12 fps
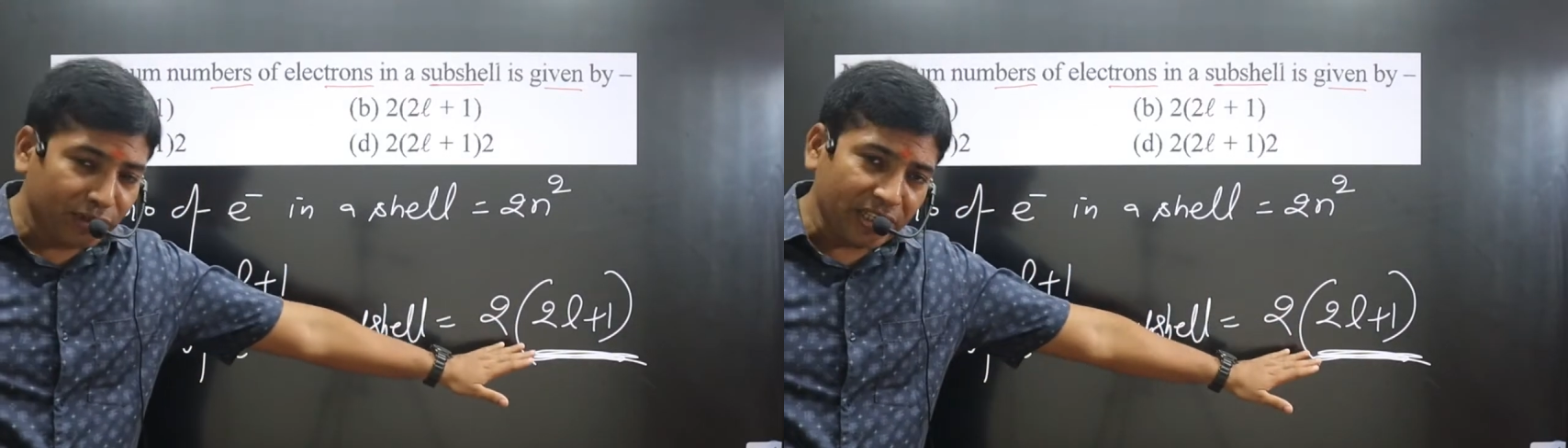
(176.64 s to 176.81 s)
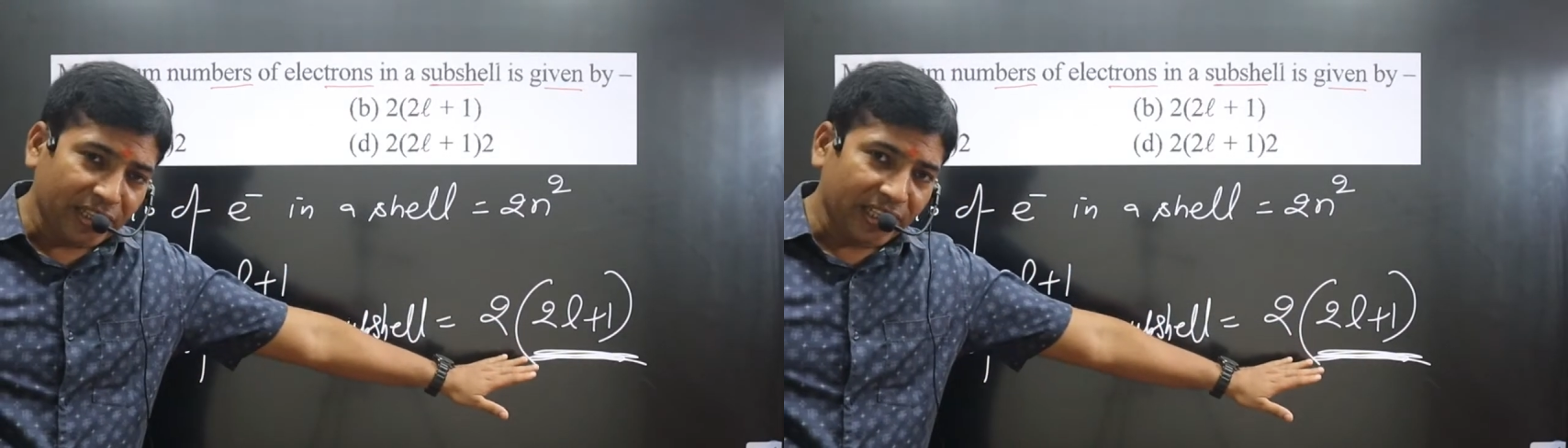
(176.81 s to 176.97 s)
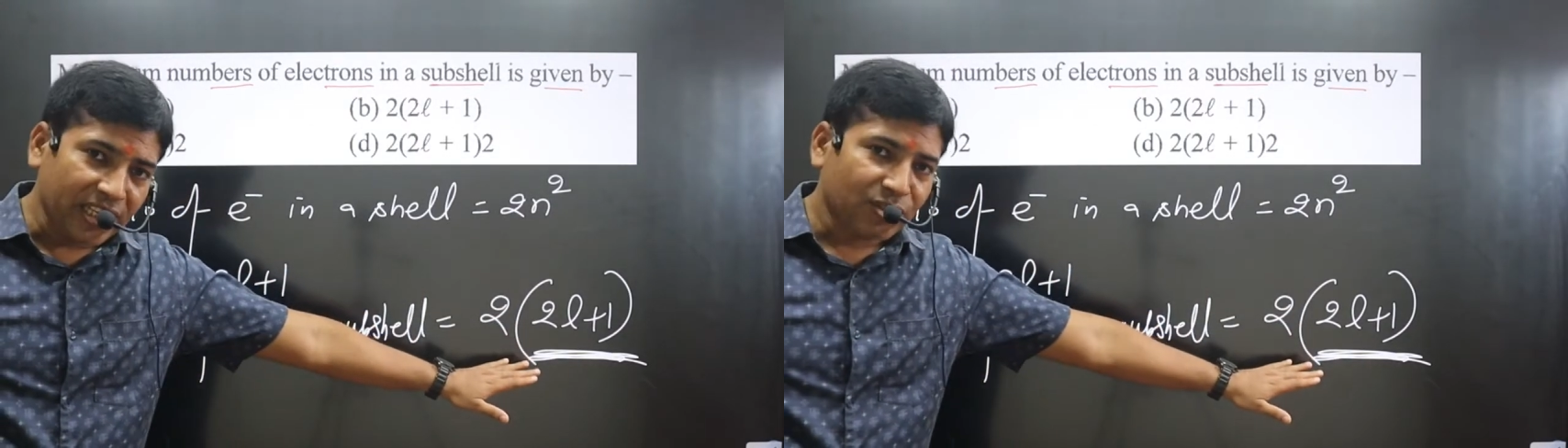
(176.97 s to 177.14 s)

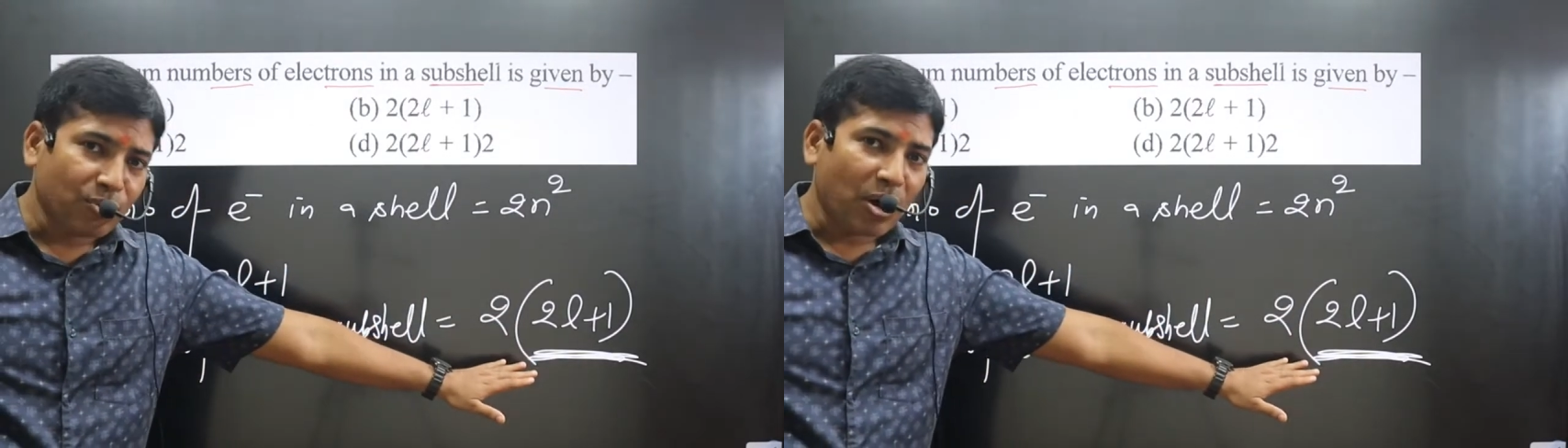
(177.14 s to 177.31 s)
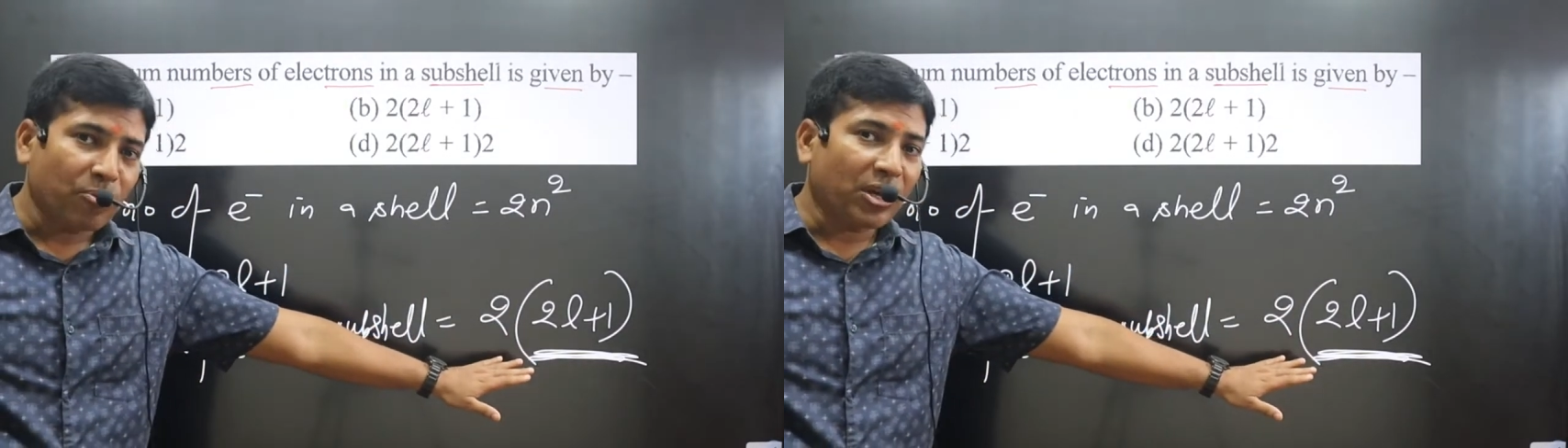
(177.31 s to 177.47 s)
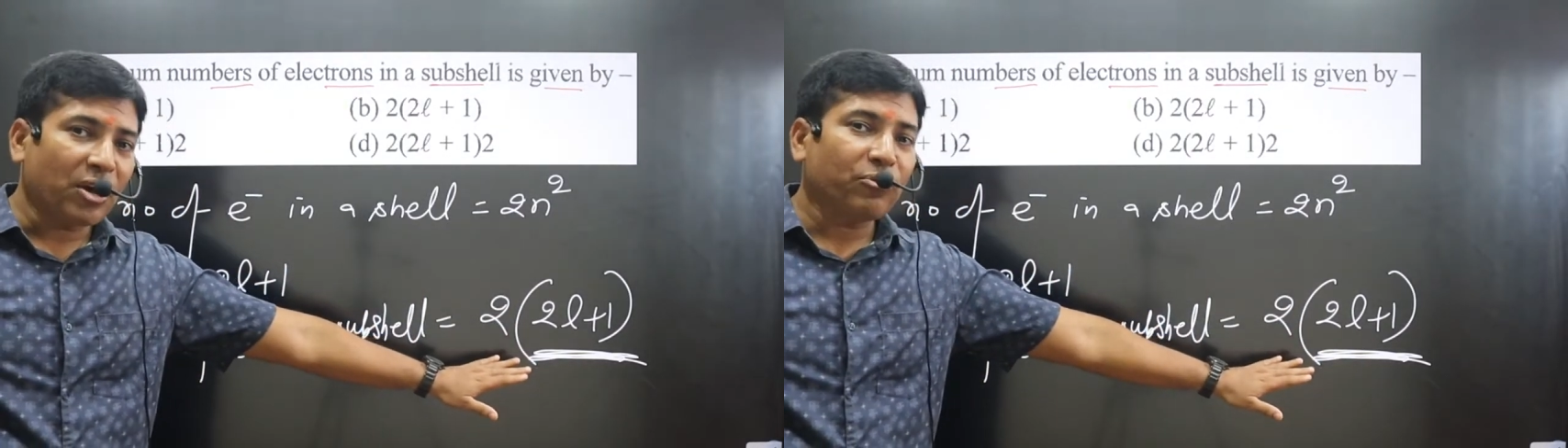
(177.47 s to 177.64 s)
using this
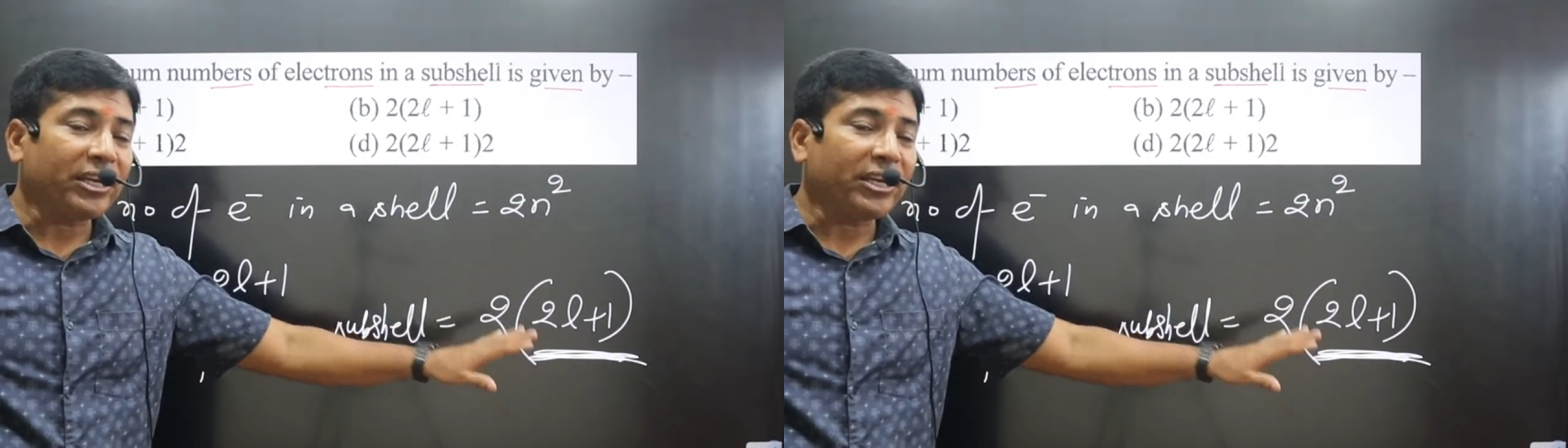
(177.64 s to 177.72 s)
formula,